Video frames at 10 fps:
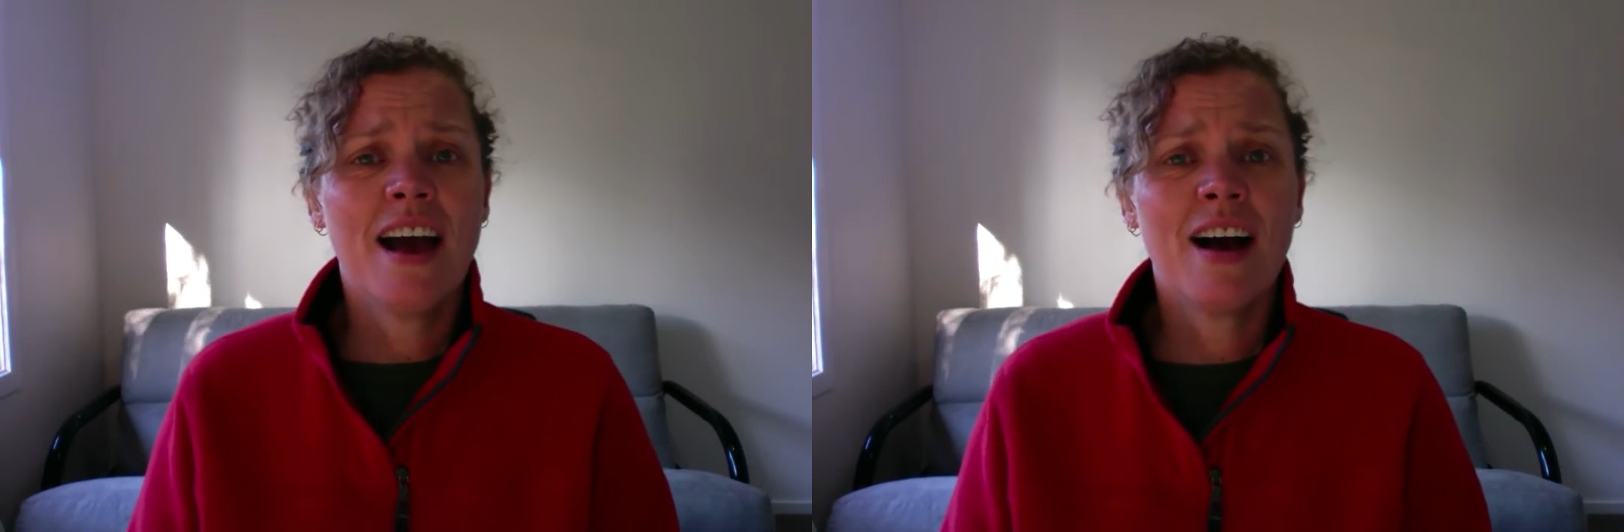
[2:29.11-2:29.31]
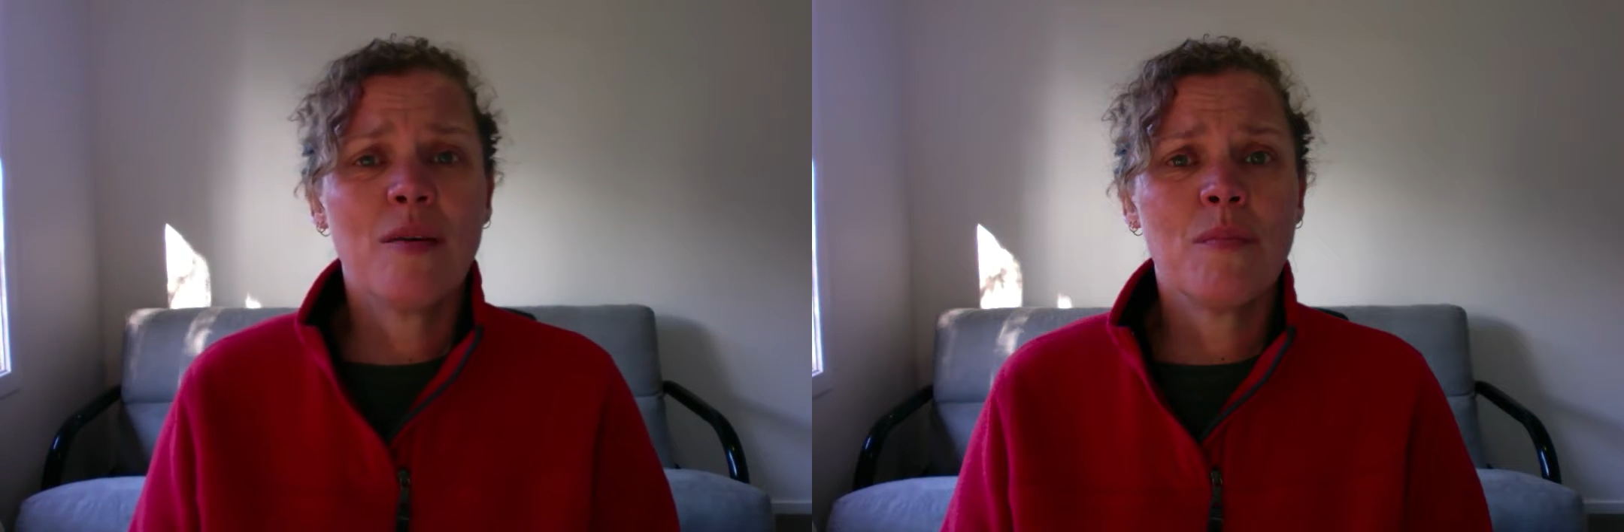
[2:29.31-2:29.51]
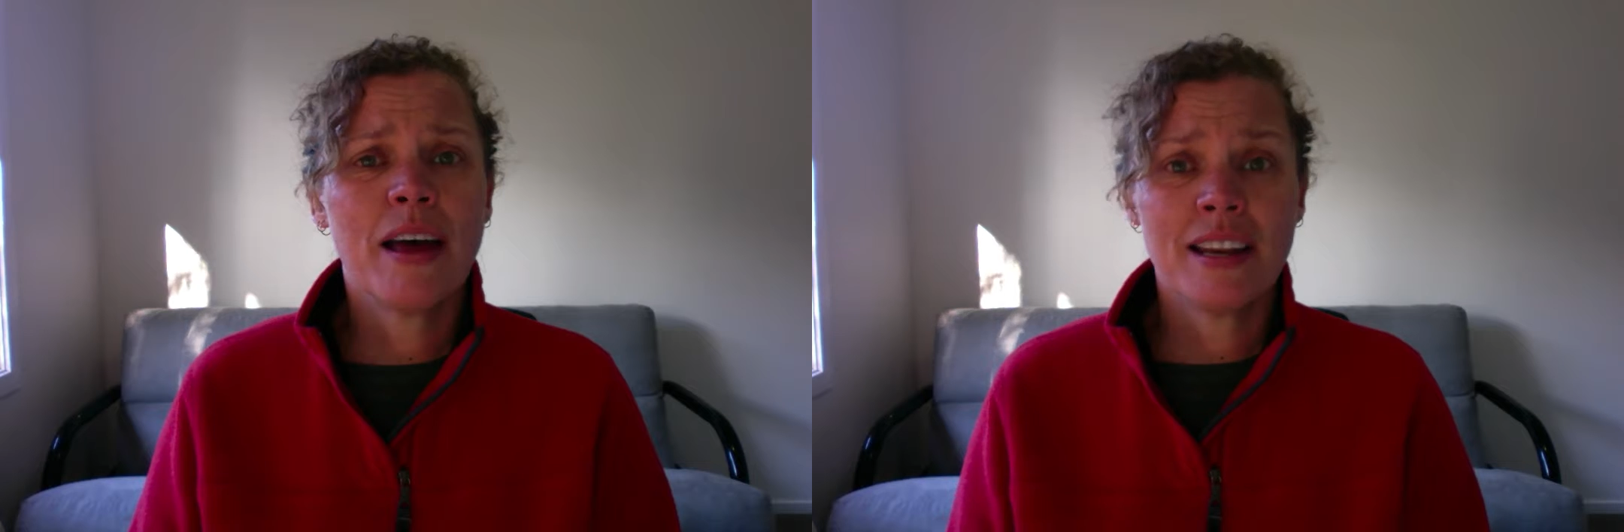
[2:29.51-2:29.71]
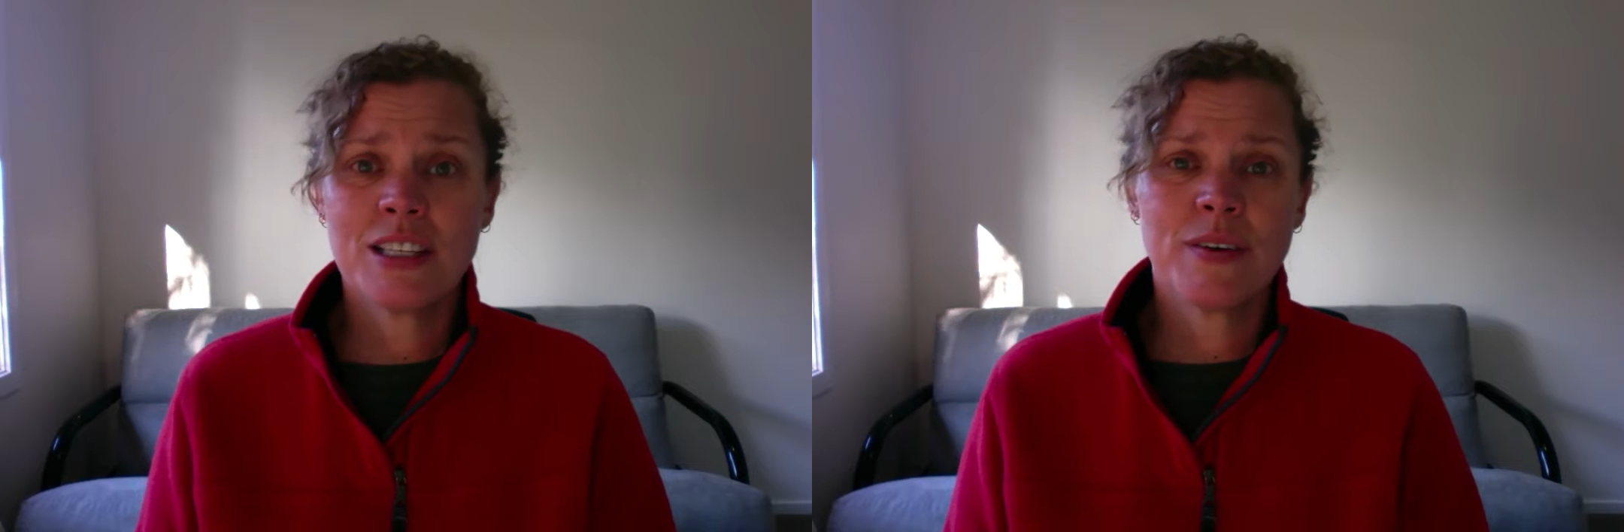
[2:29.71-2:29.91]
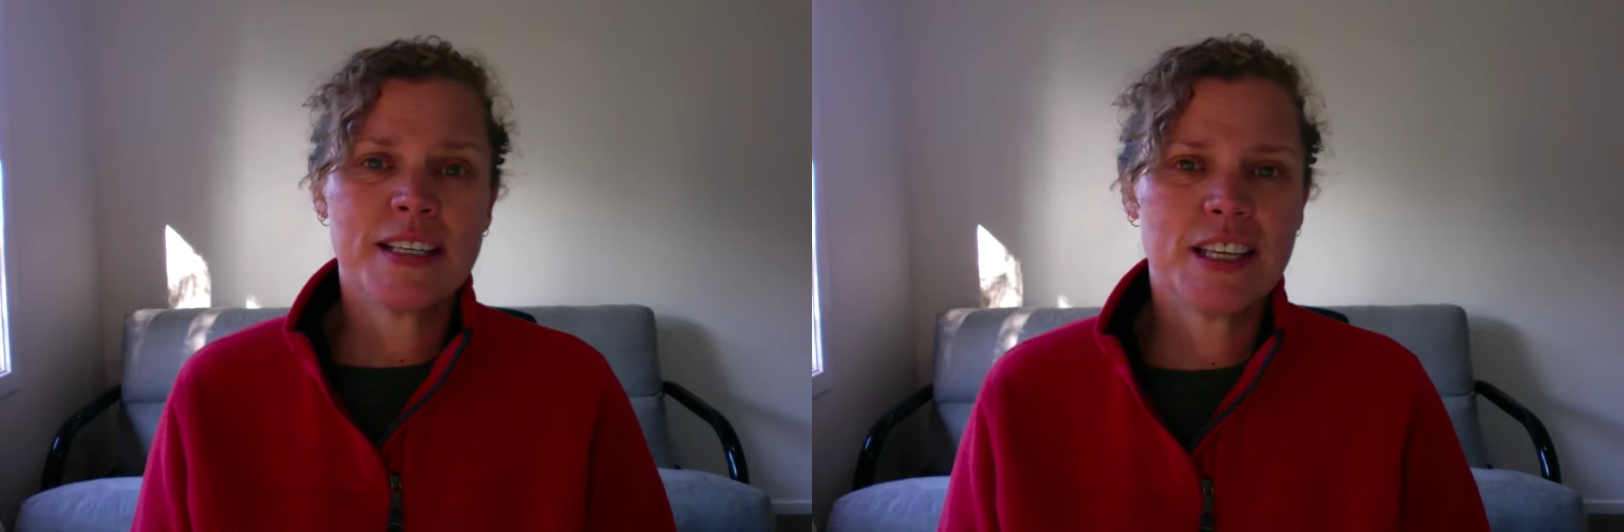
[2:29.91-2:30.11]
and
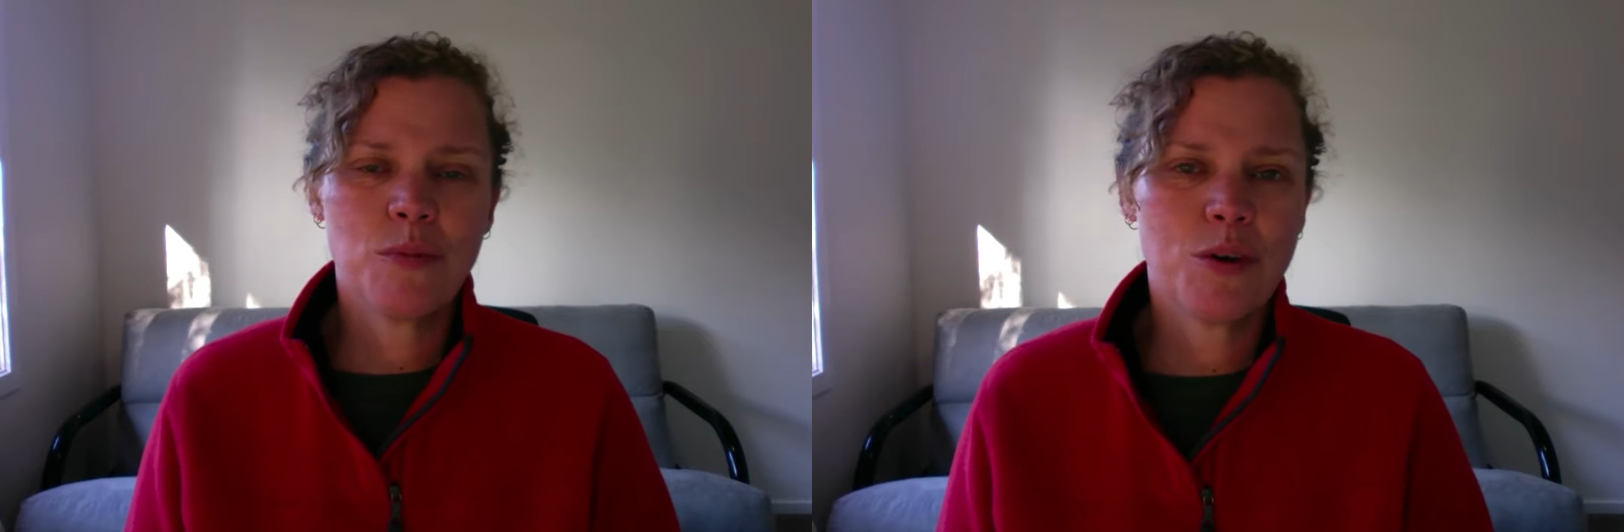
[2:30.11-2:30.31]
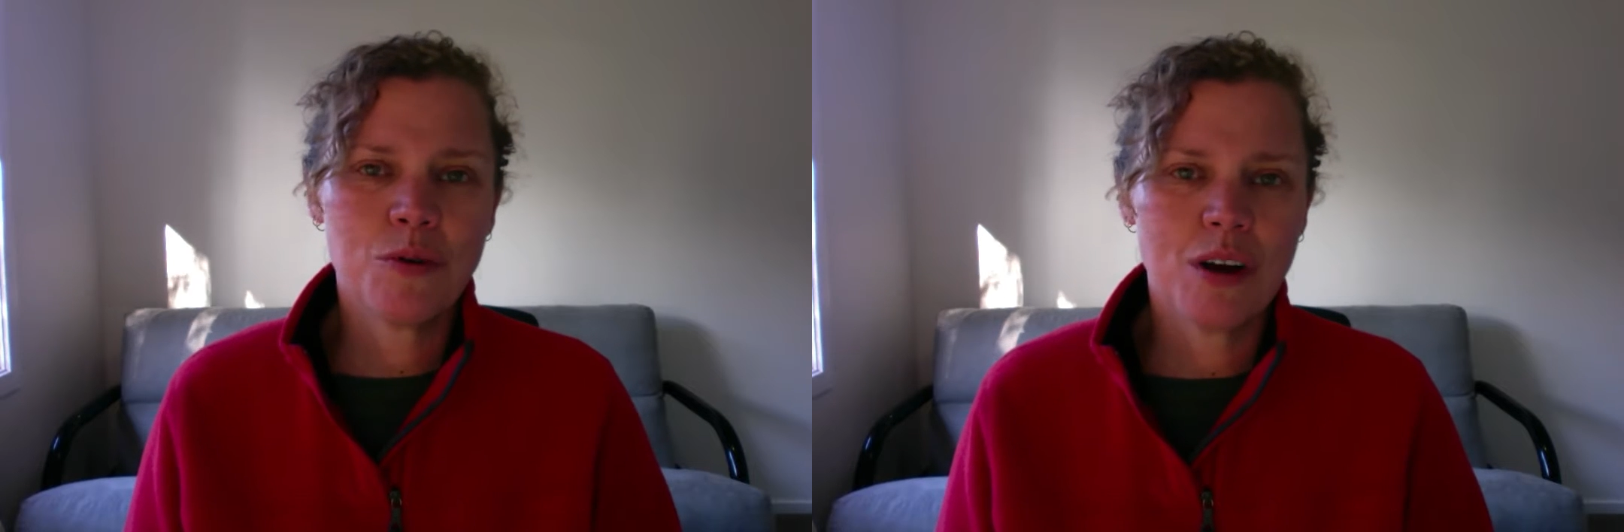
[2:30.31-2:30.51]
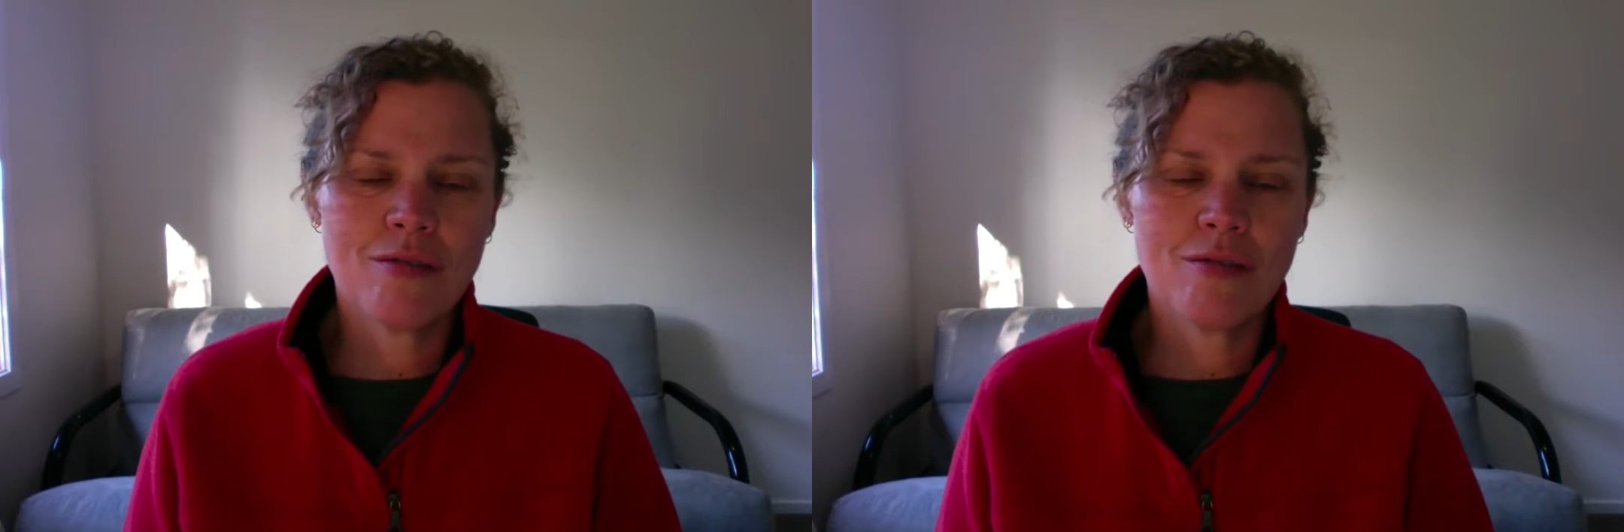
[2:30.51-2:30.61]
let's face it, we all